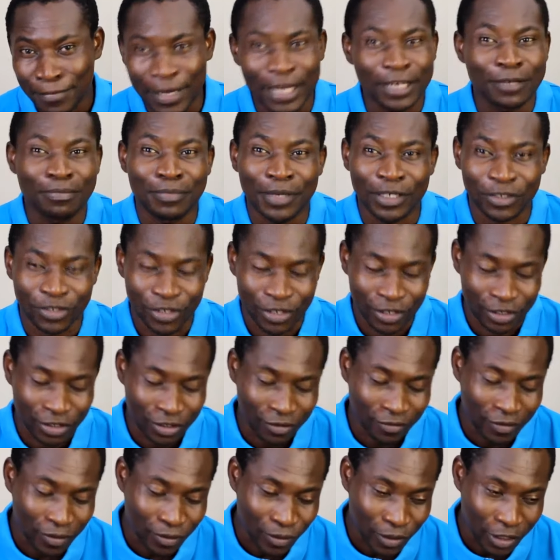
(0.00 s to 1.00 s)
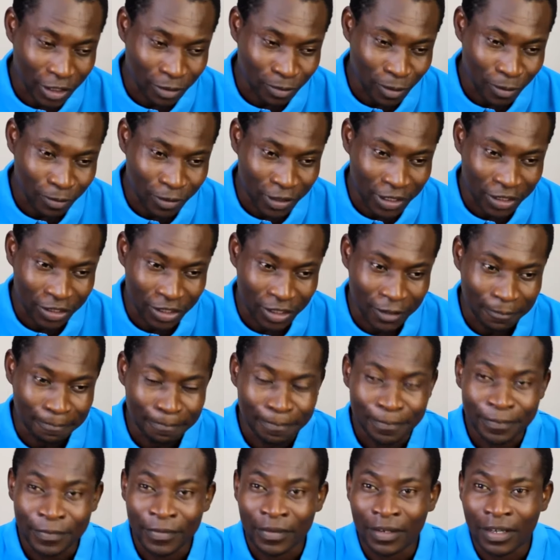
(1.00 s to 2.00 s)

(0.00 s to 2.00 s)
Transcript: but majority of the world's population